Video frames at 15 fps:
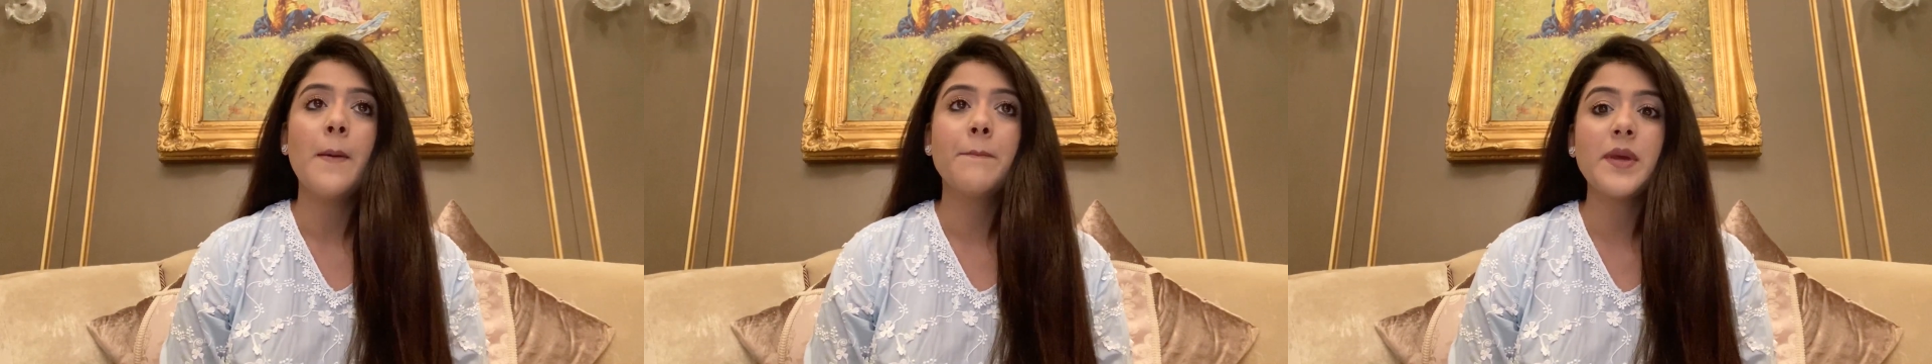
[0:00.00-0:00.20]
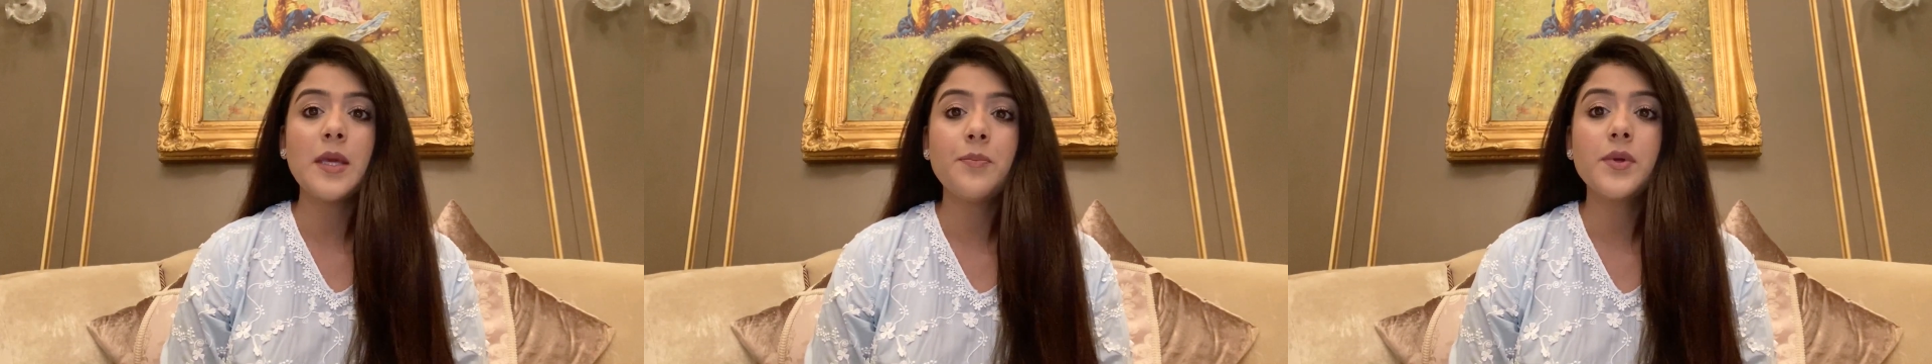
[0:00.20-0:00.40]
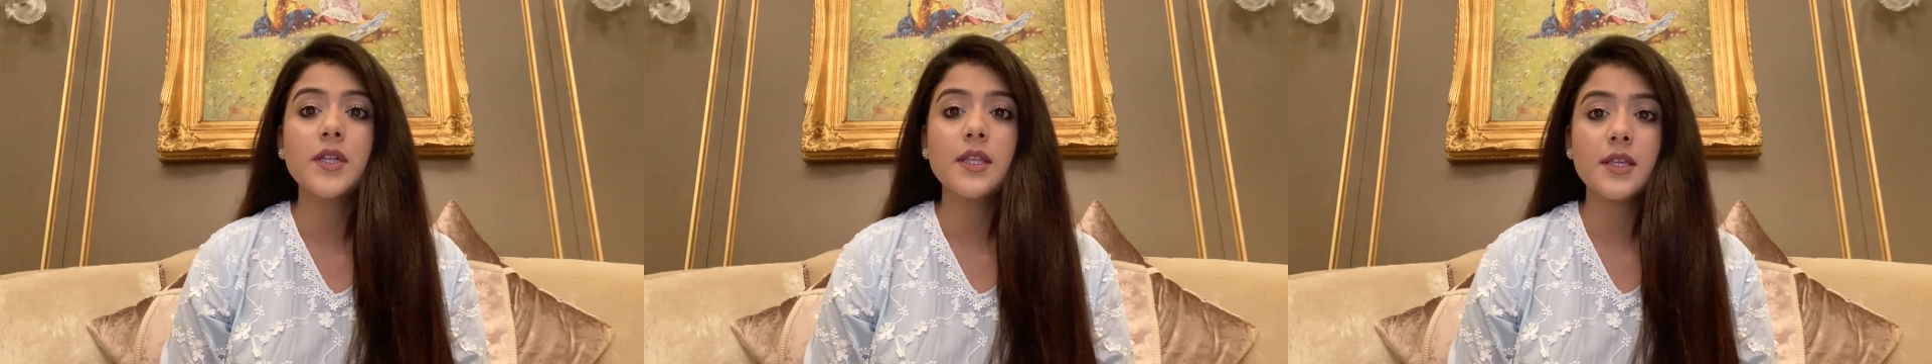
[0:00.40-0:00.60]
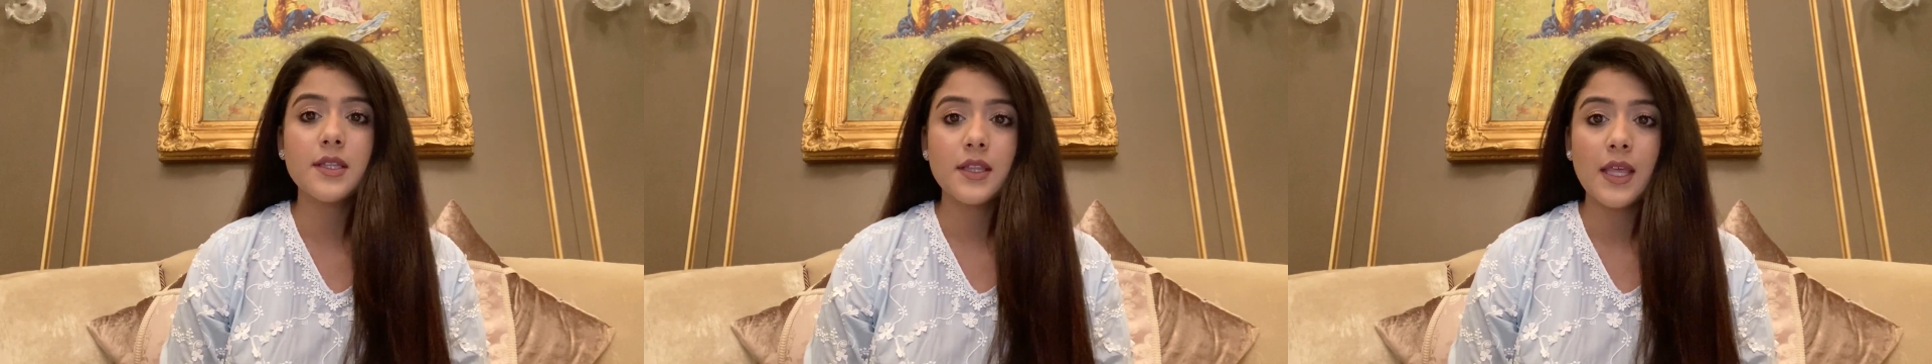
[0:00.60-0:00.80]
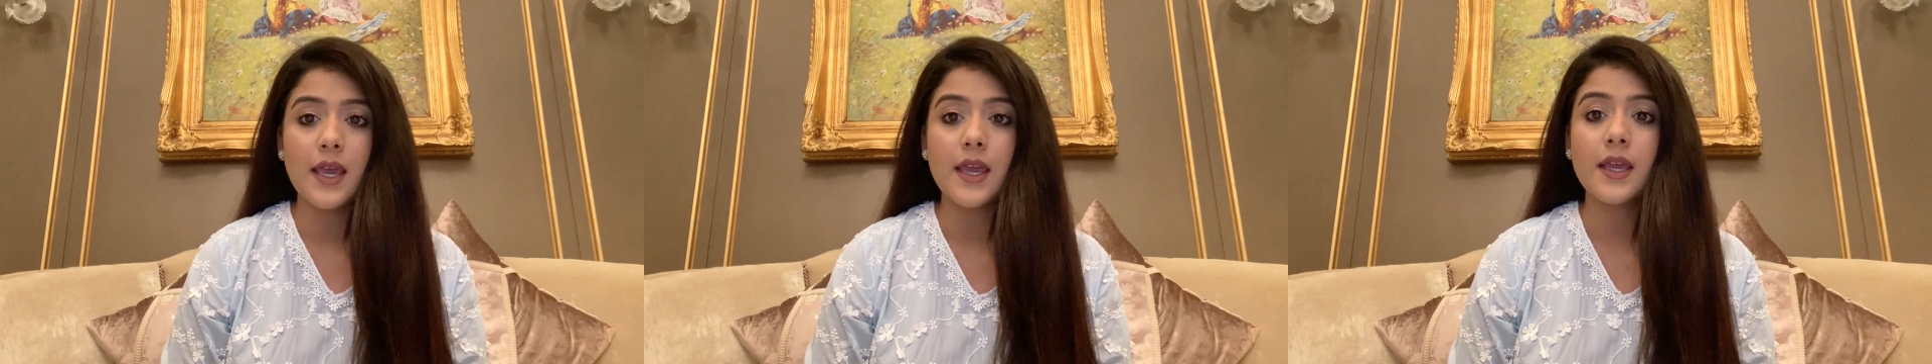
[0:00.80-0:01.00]
people
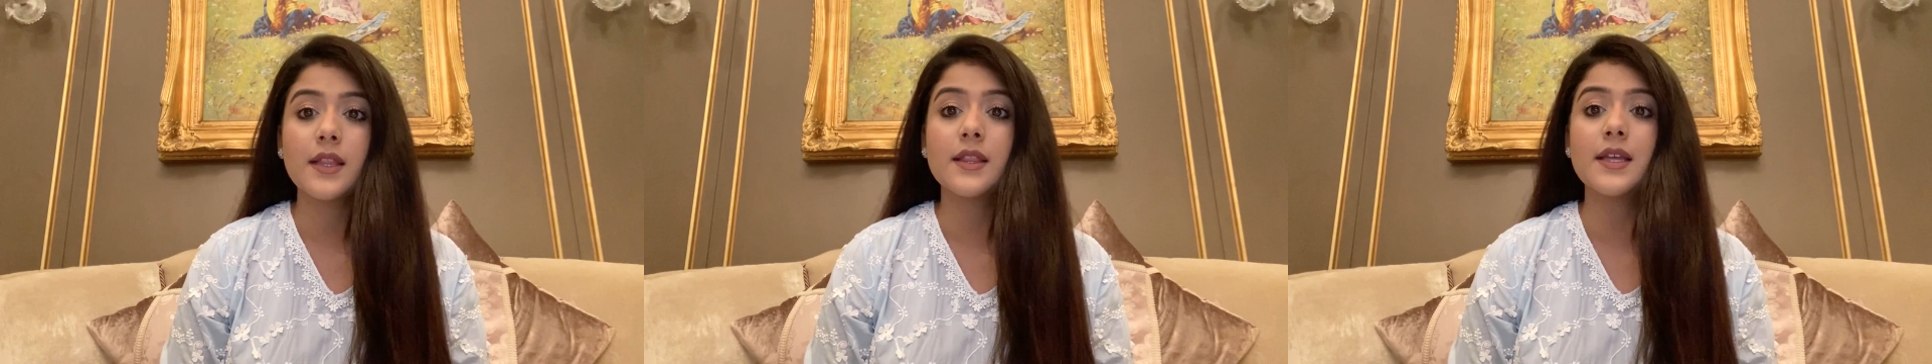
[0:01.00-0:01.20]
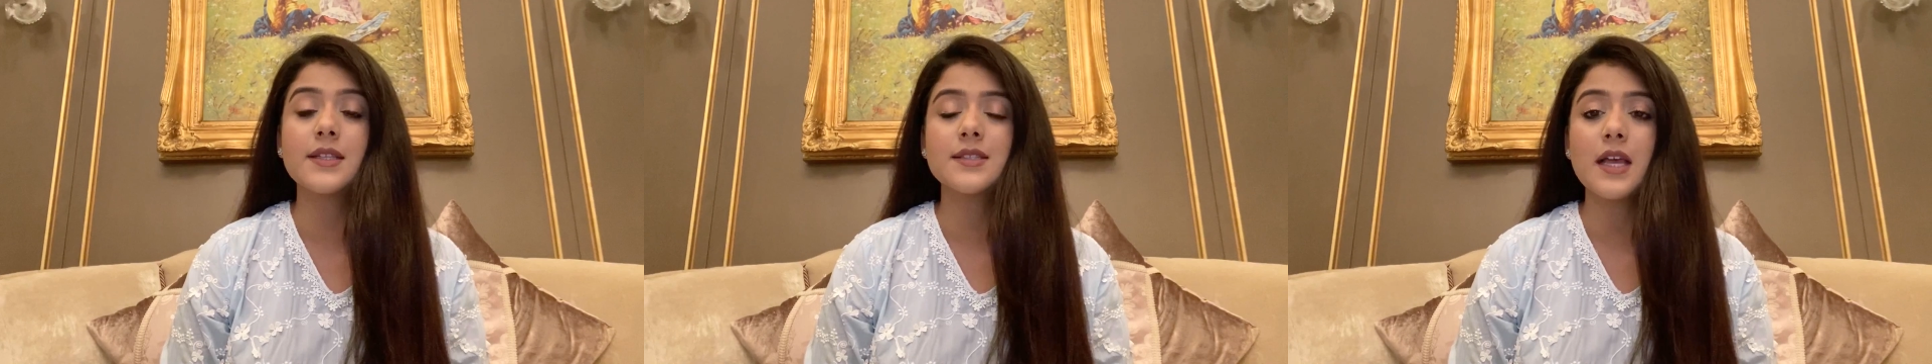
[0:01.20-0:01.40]
think that